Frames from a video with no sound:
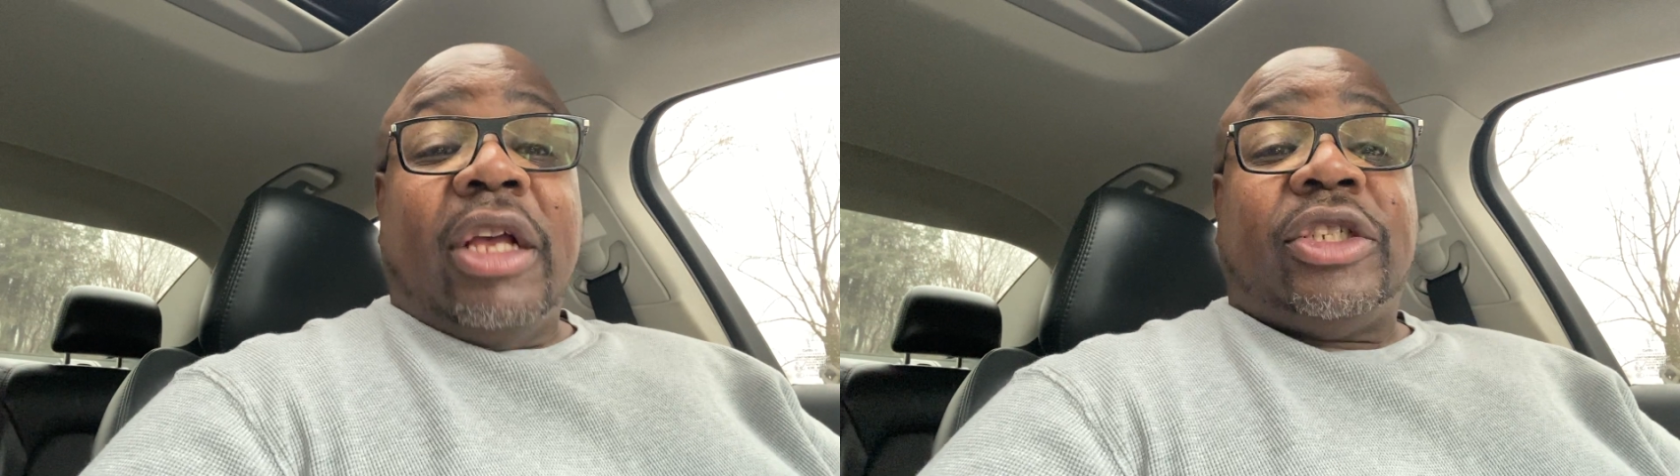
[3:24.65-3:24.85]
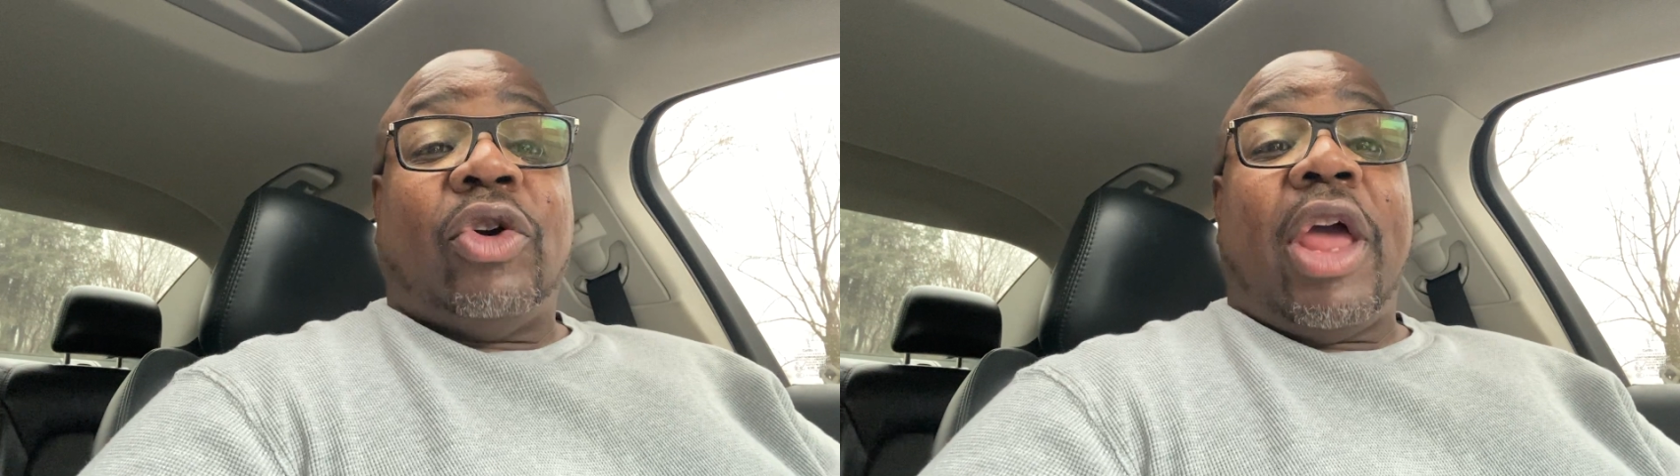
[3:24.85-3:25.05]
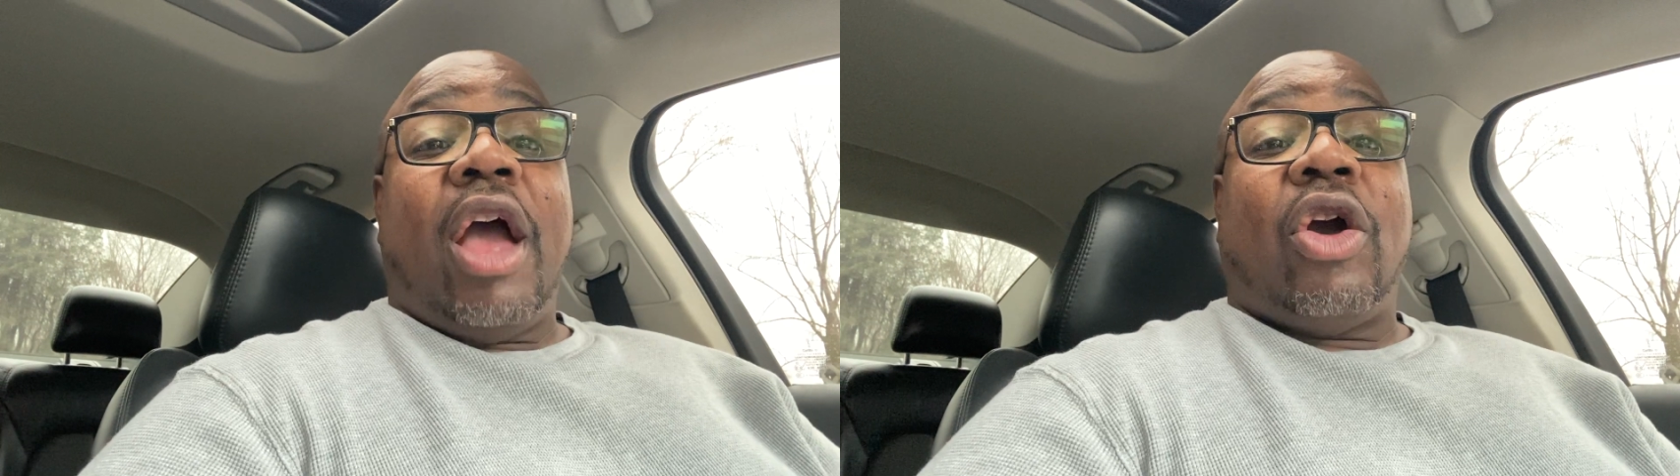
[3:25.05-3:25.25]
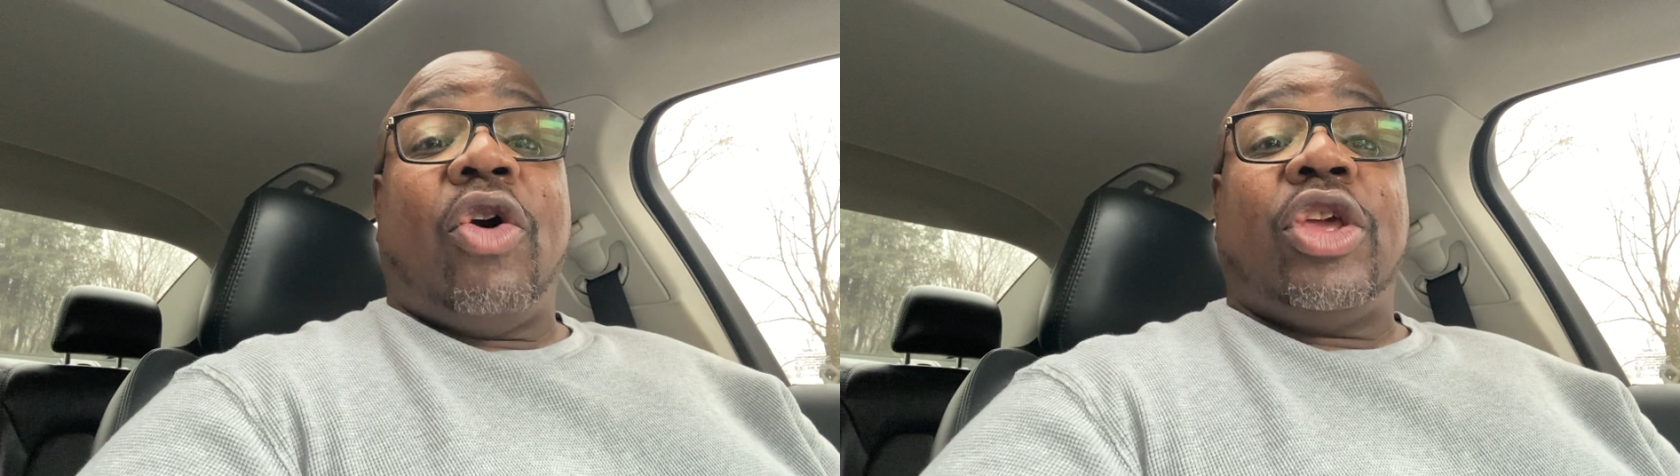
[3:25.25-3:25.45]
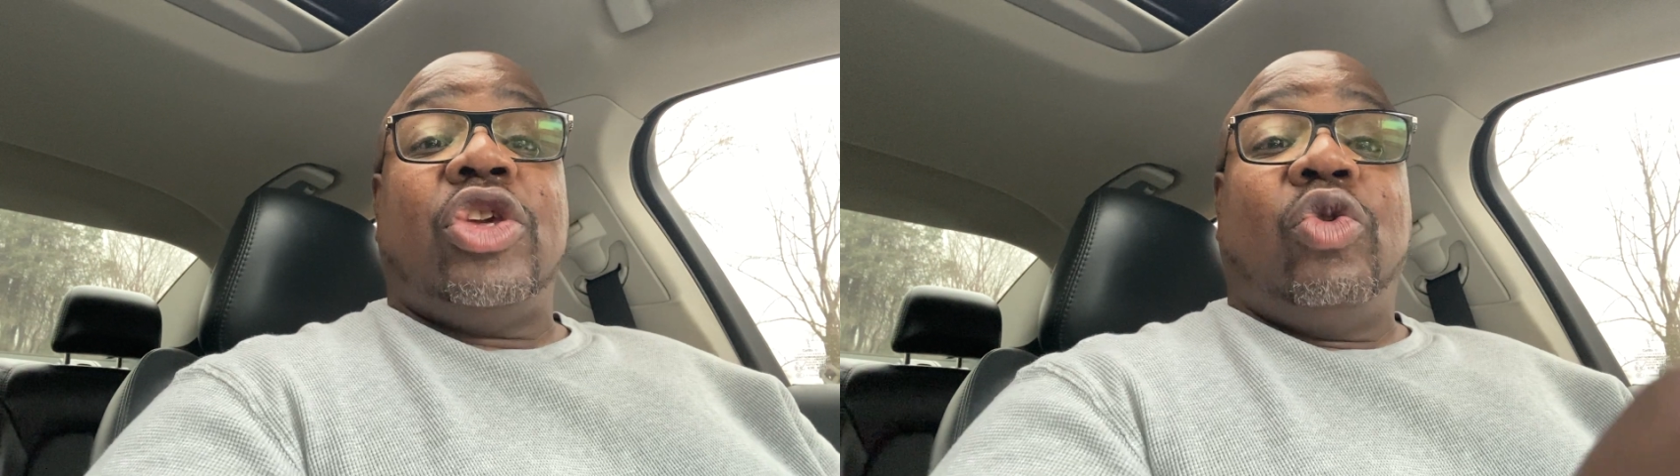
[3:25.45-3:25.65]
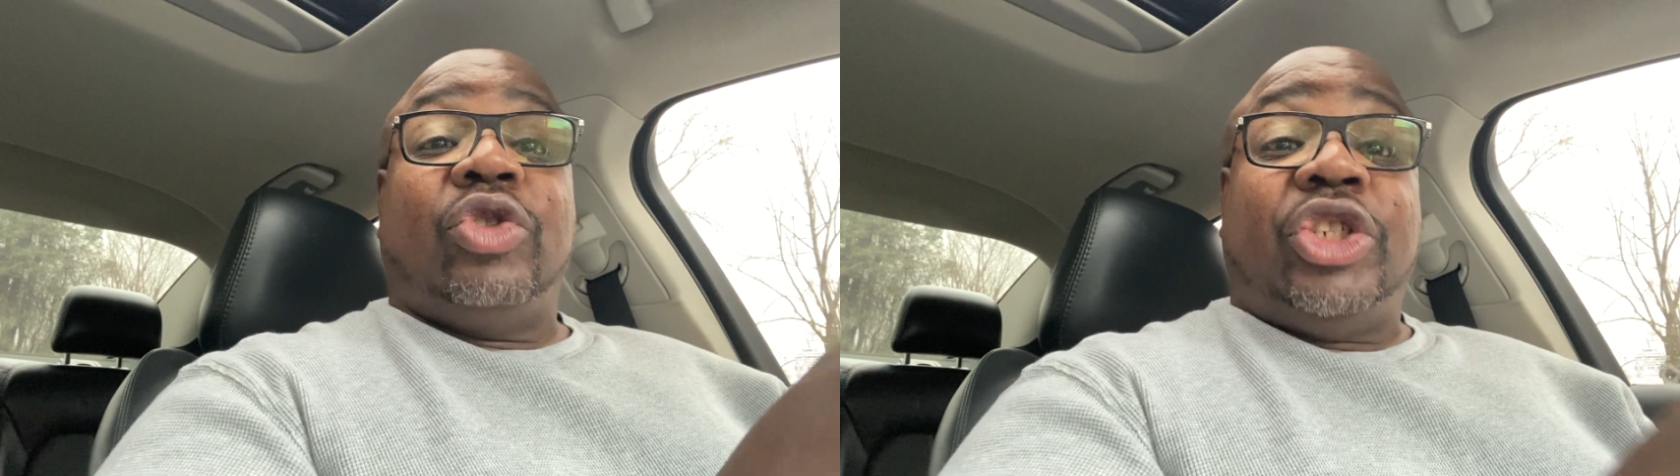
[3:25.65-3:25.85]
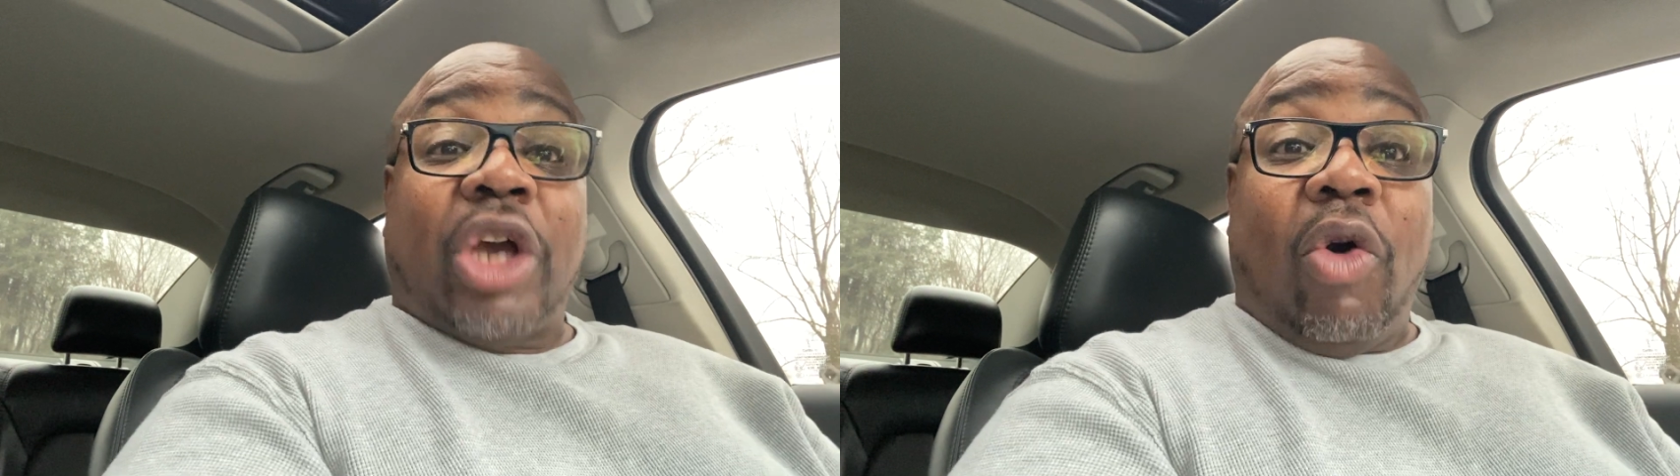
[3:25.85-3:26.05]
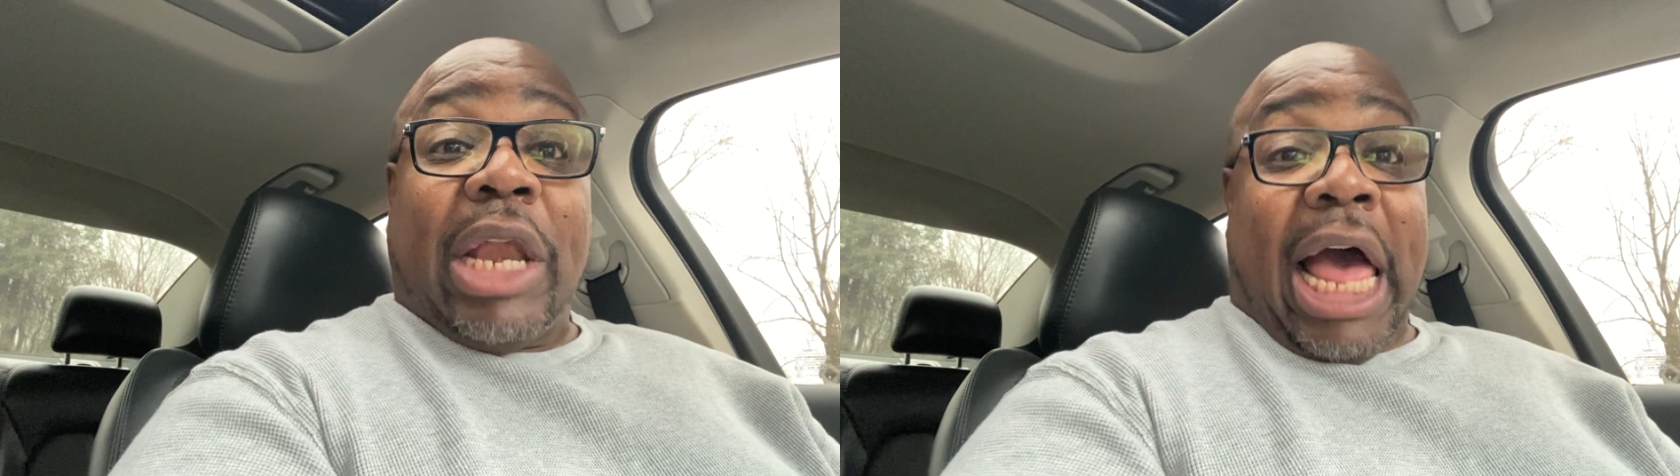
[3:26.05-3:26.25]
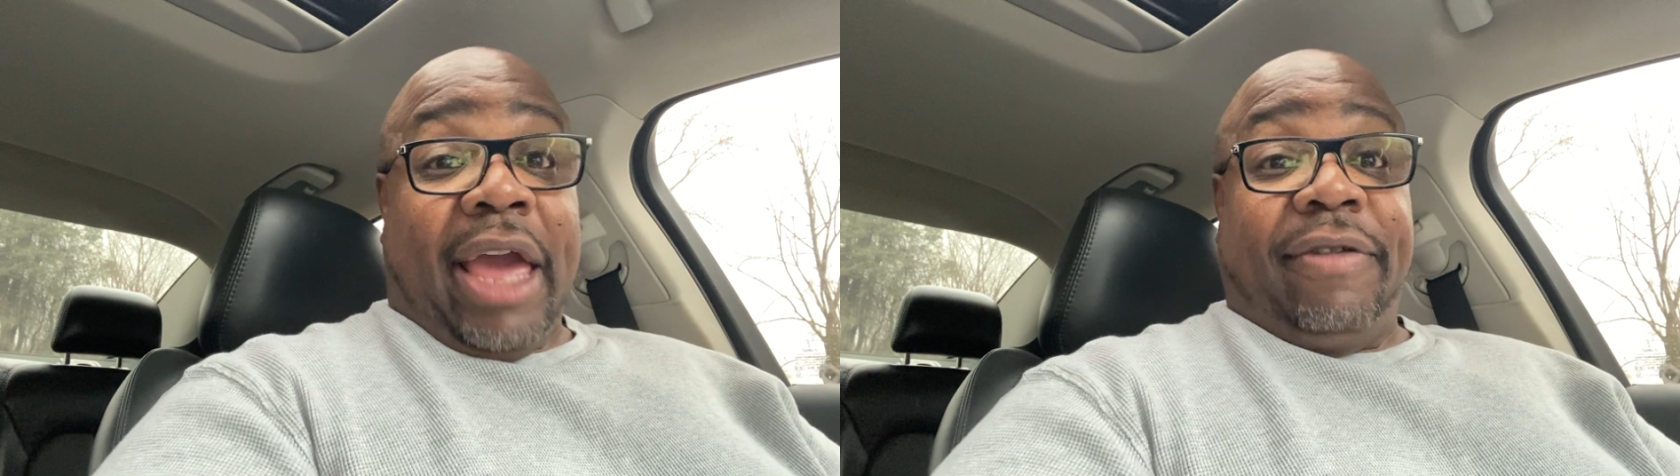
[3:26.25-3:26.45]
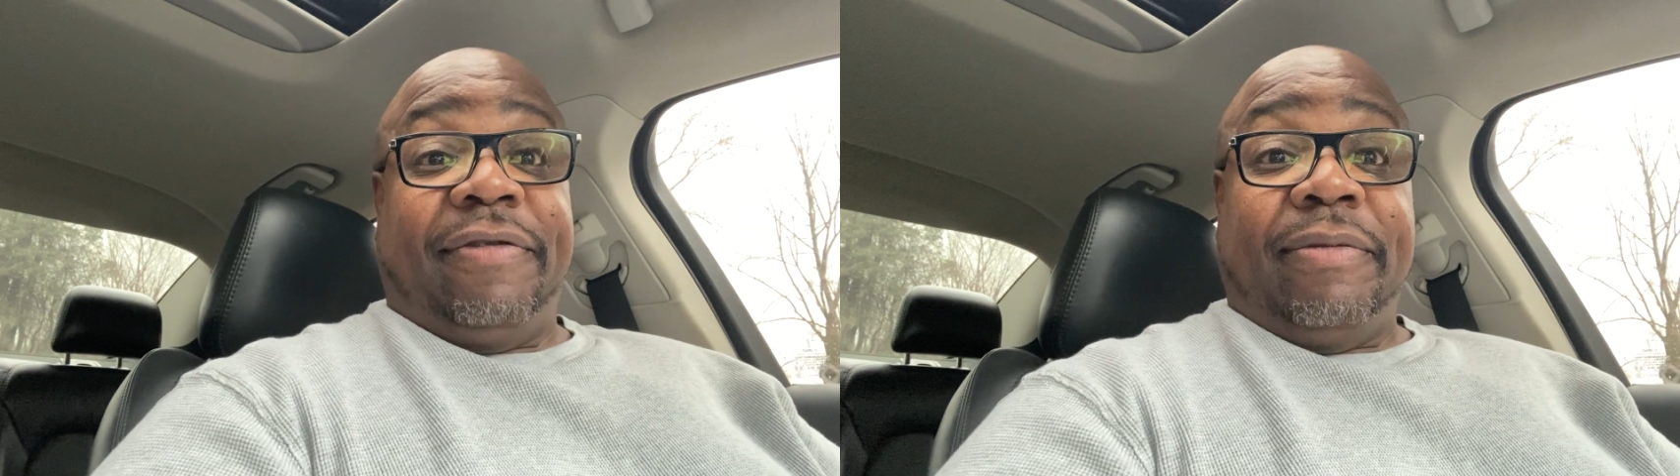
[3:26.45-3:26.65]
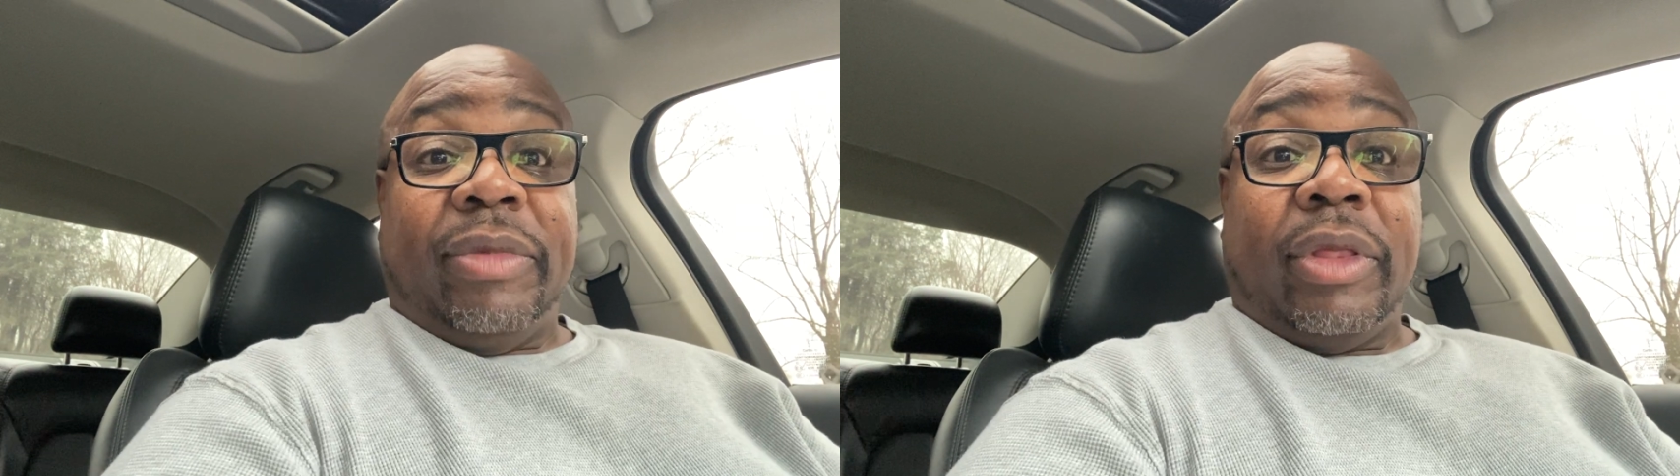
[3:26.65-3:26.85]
So they're going to use your life